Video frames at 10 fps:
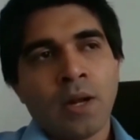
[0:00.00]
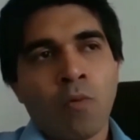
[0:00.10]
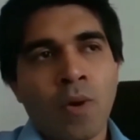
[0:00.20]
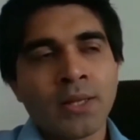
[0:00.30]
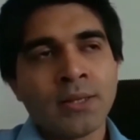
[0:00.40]

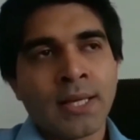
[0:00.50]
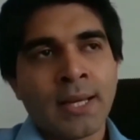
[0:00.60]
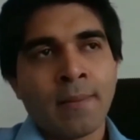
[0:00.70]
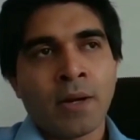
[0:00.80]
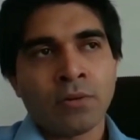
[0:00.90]
Now, one
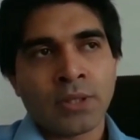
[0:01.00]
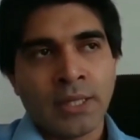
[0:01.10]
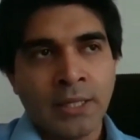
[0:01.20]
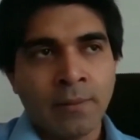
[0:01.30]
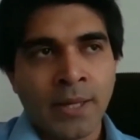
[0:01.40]
thing
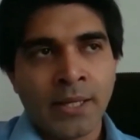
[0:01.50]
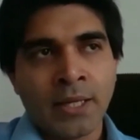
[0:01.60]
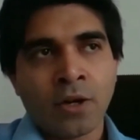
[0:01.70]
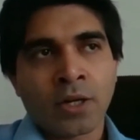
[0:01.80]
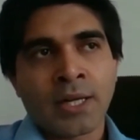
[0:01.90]
about
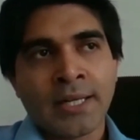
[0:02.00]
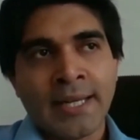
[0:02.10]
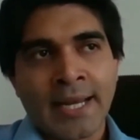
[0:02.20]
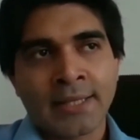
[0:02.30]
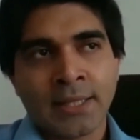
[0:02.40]
emailing or
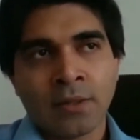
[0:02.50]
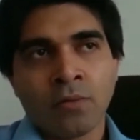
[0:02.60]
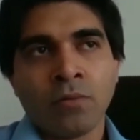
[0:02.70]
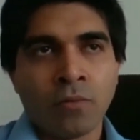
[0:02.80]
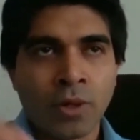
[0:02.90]
connecting,